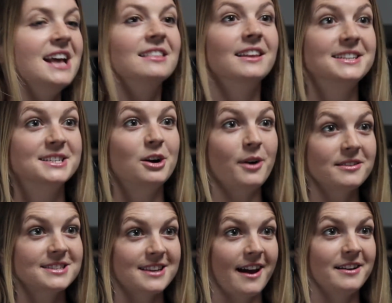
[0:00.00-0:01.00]
let's go
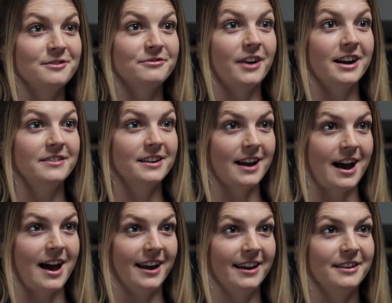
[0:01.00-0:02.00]
outside and find the
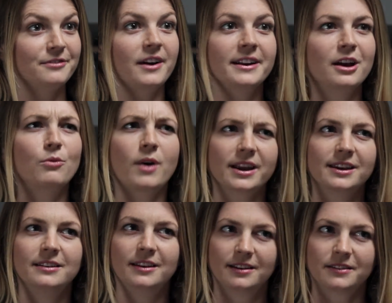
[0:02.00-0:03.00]
guy and find out why
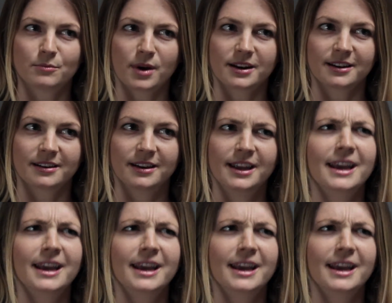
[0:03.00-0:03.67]
he needed the money.